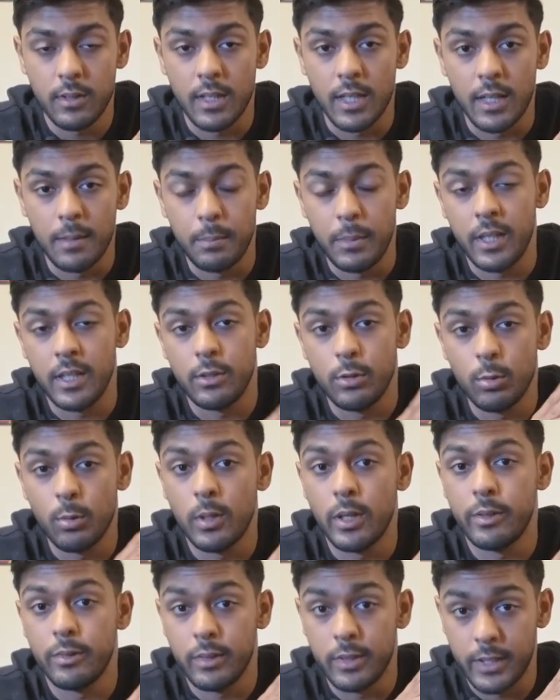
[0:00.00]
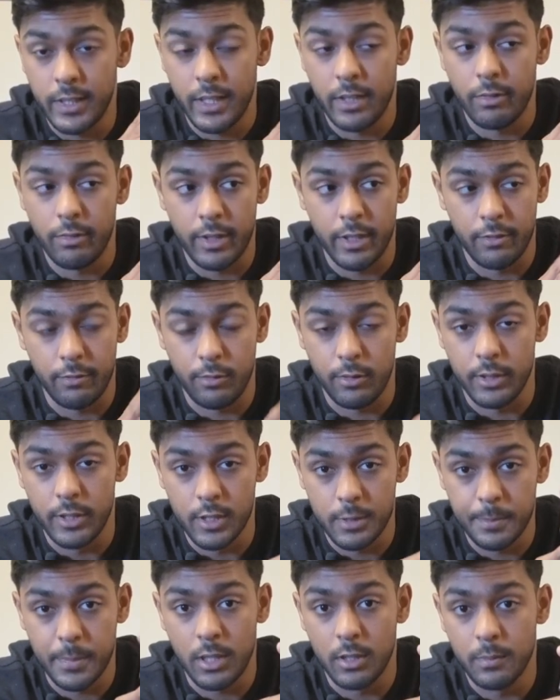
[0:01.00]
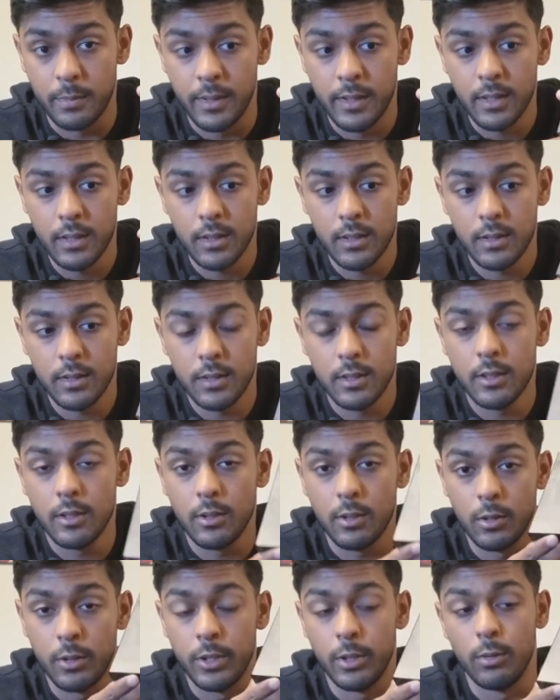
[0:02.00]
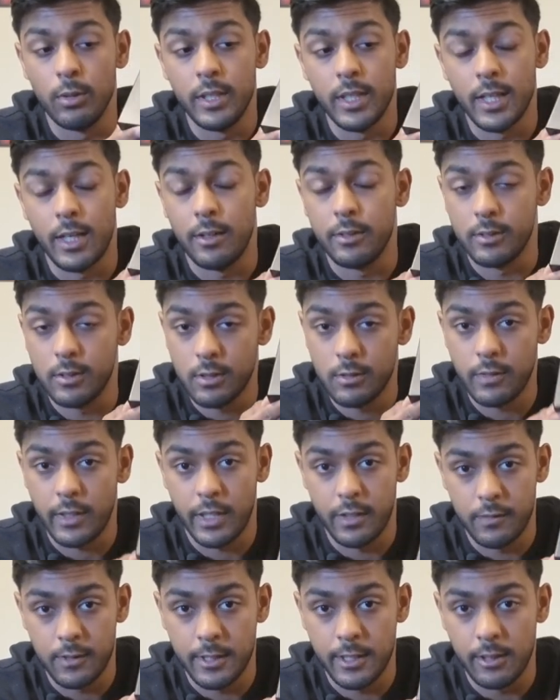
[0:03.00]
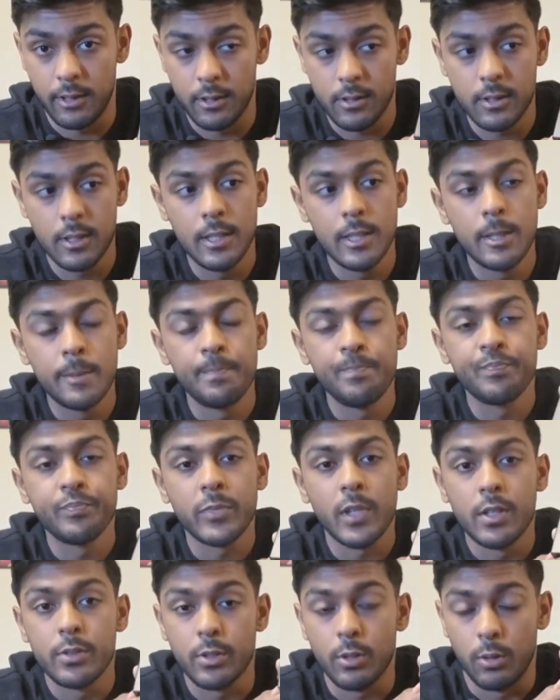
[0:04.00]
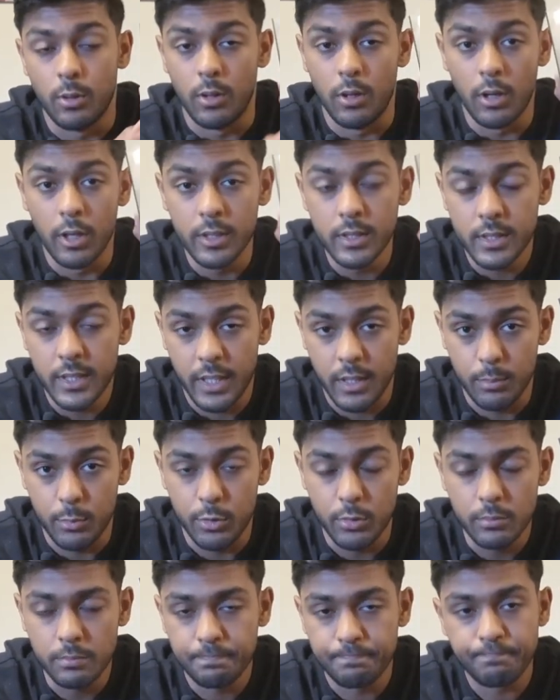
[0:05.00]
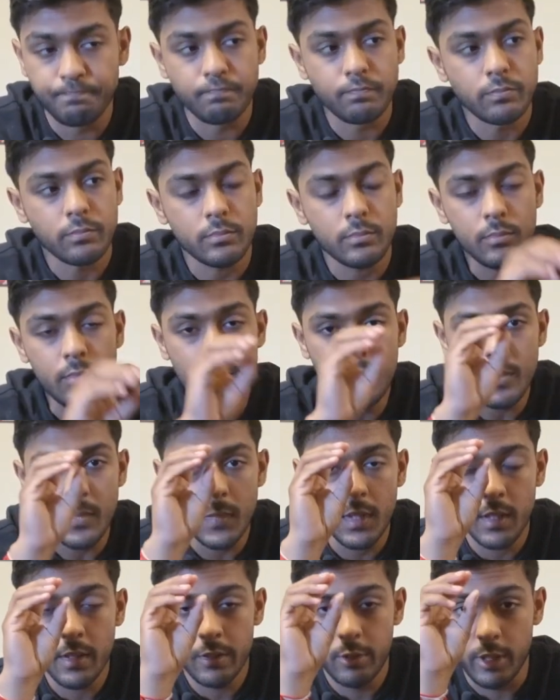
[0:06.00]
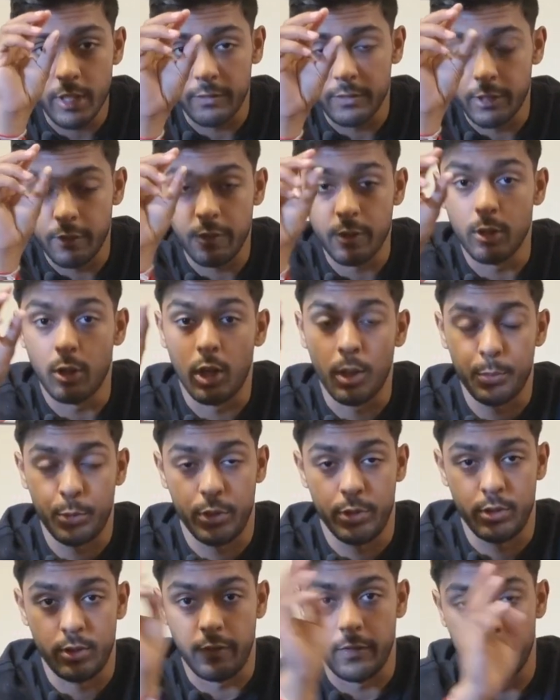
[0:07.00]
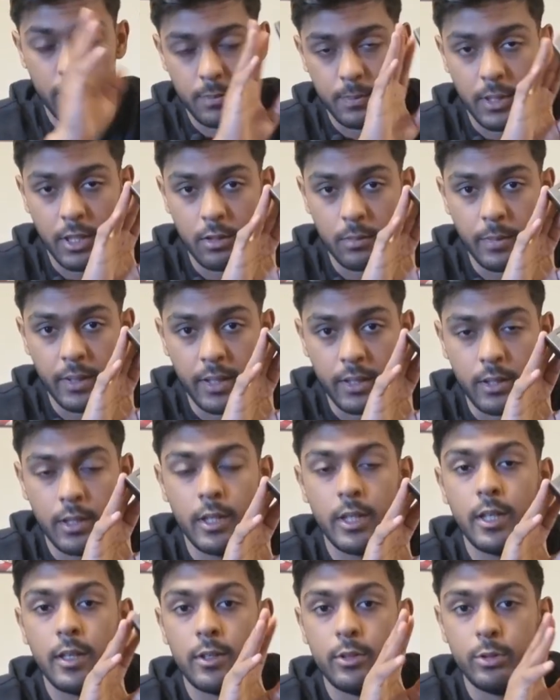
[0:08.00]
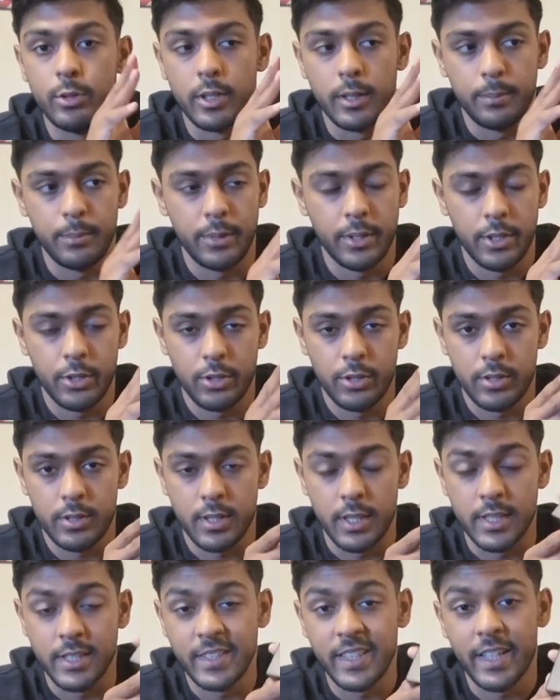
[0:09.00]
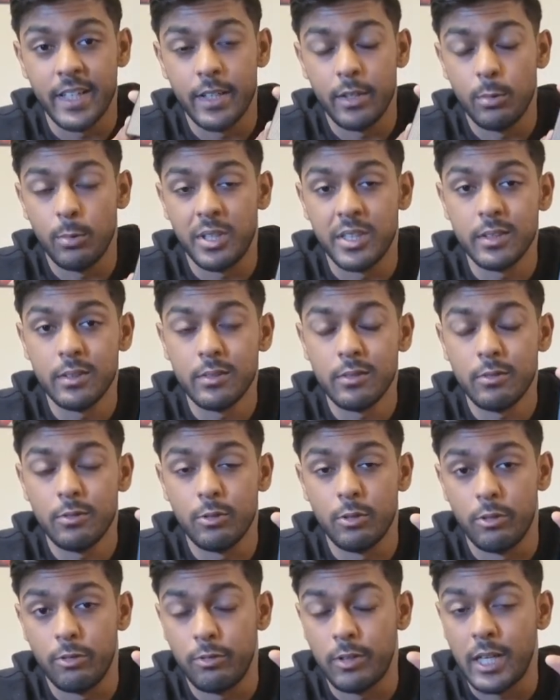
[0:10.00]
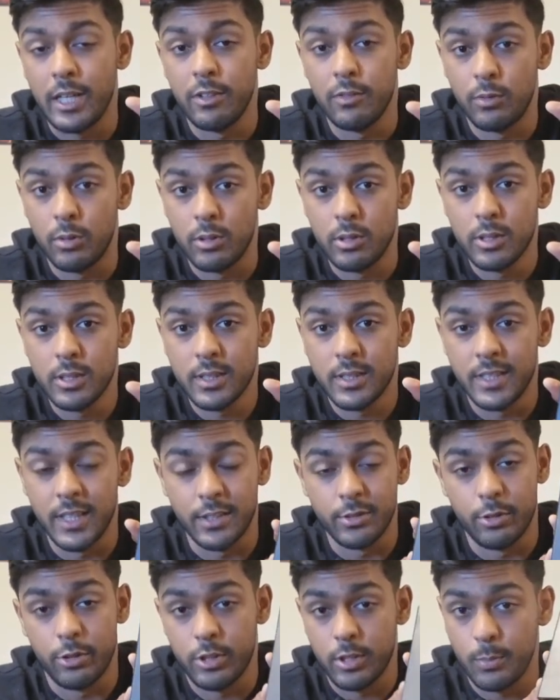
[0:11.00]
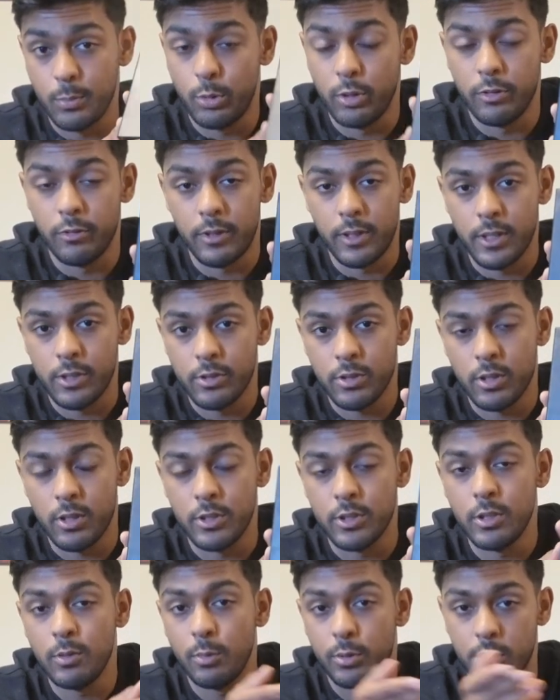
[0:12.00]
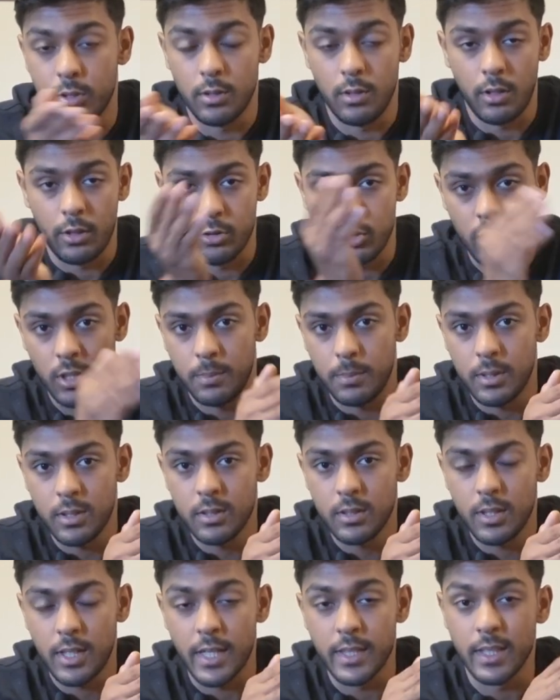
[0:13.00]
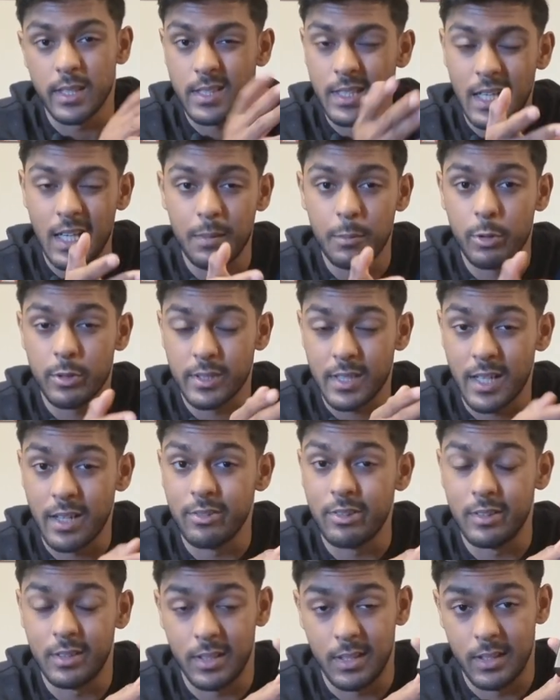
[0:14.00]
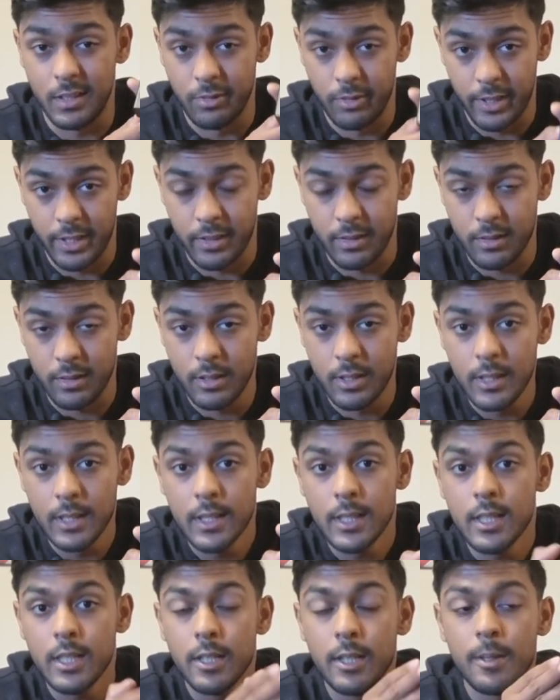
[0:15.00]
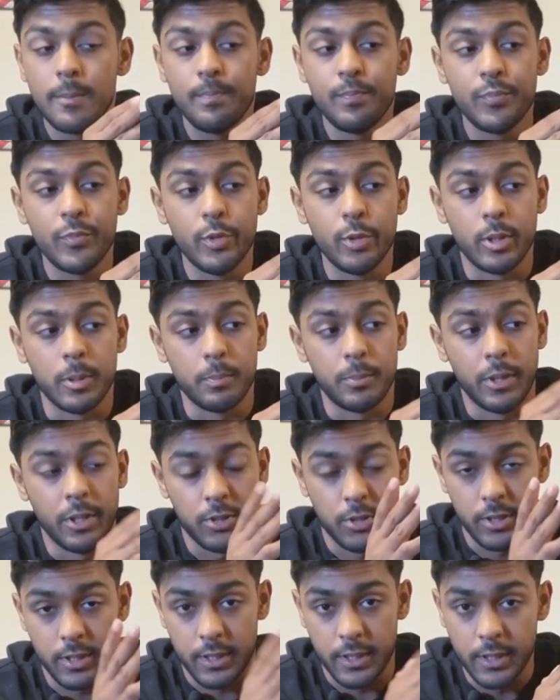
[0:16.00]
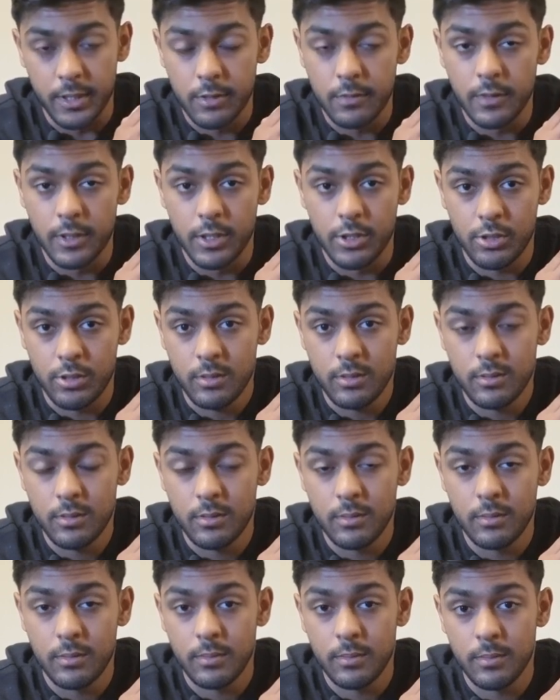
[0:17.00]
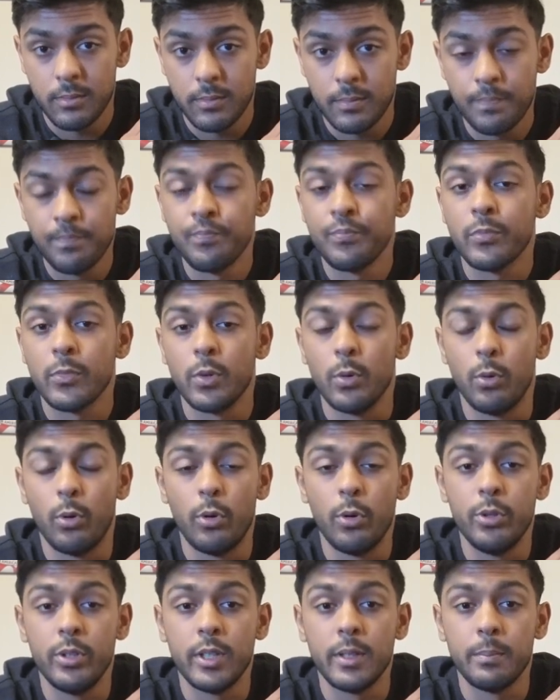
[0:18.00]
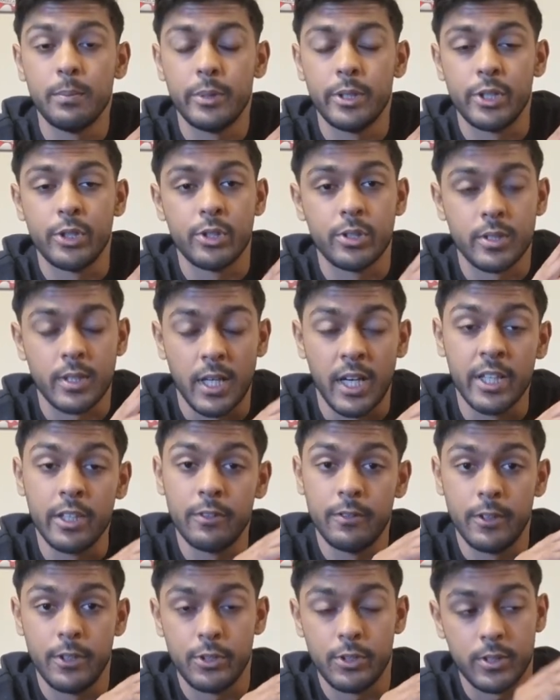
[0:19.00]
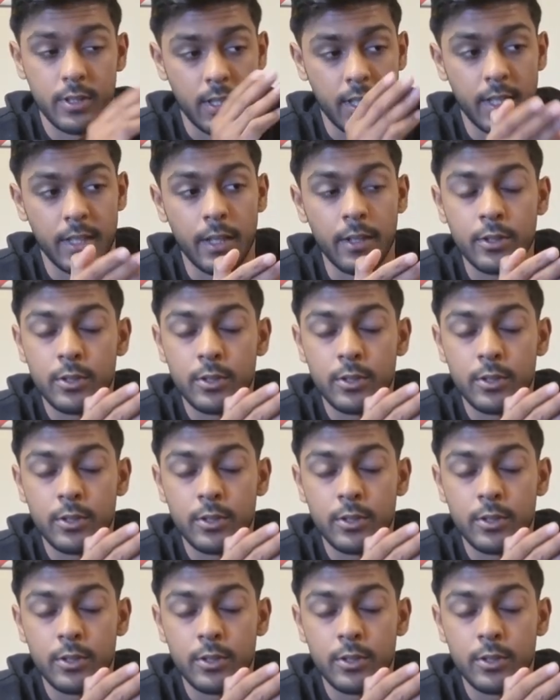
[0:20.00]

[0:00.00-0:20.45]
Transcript: I paid 210 Rand for this power bank, but it only houses 5 cells. So on Temu, you have different options of this power bank. You can purchase a standard one for 5 volts, does not support fast charging, which is a lot cheaper. At the time, it was 130 Rand. You can purchase this version, or you can purchase other versions higher.